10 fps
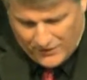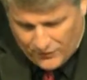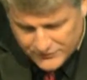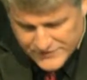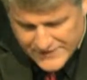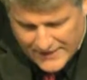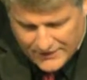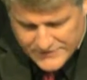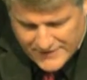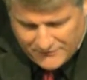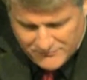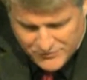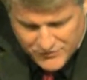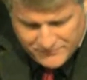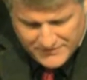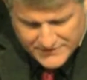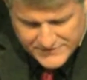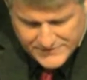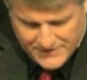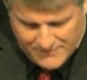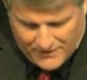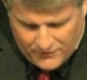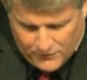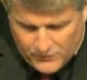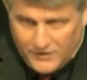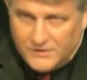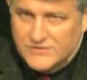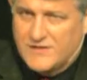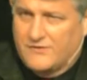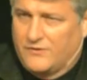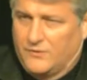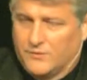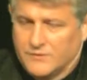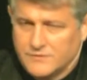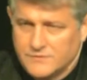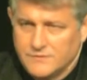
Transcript: own desires that would move me to seek my own will instead of the Lord's.